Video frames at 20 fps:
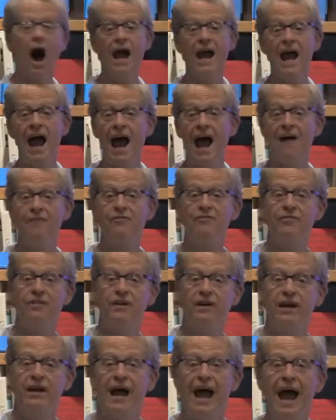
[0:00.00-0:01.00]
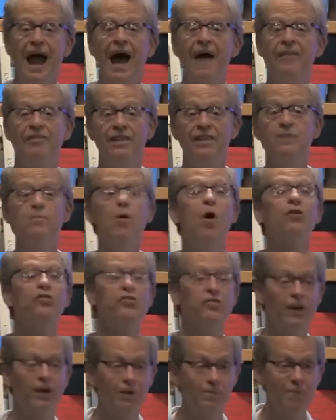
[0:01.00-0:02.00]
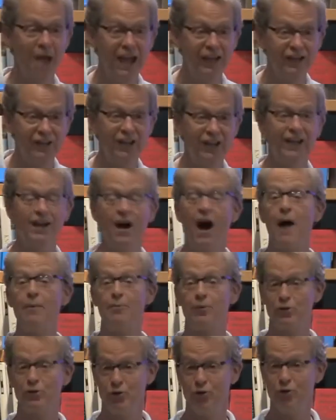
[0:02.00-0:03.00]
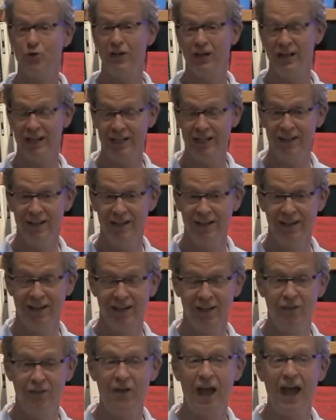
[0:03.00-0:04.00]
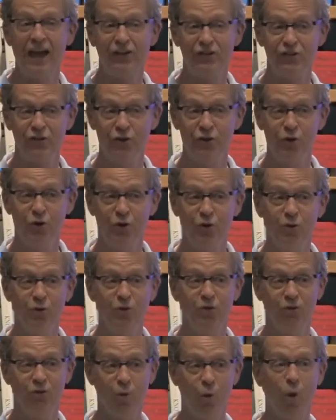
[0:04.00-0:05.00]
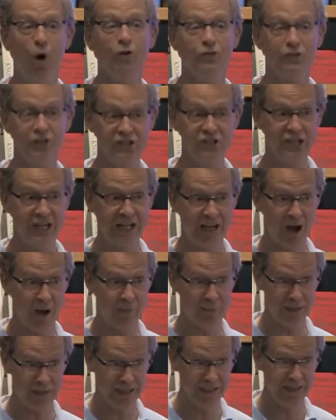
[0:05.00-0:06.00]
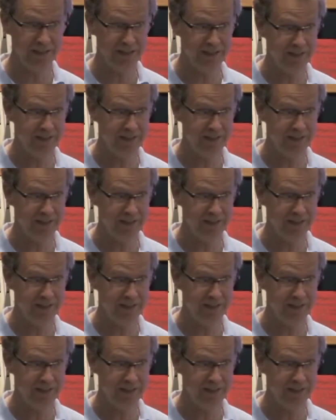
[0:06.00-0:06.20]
have had the most amazing opportunity, thanks to the Walt Disney Company,